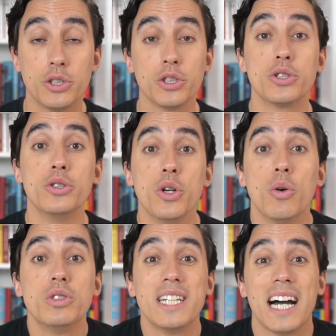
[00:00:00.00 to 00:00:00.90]
There's
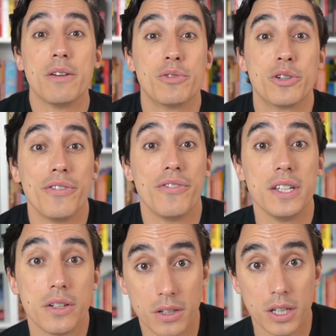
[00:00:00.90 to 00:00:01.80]
no time for
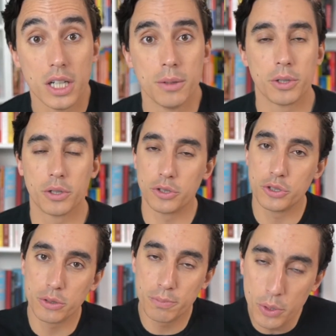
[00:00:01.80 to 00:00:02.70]
fear because
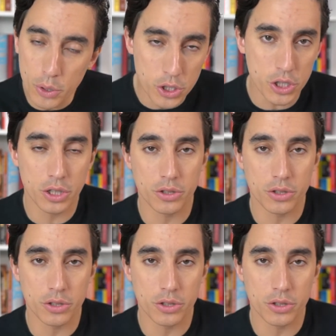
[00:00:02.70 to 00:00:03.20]
you're pushing pushing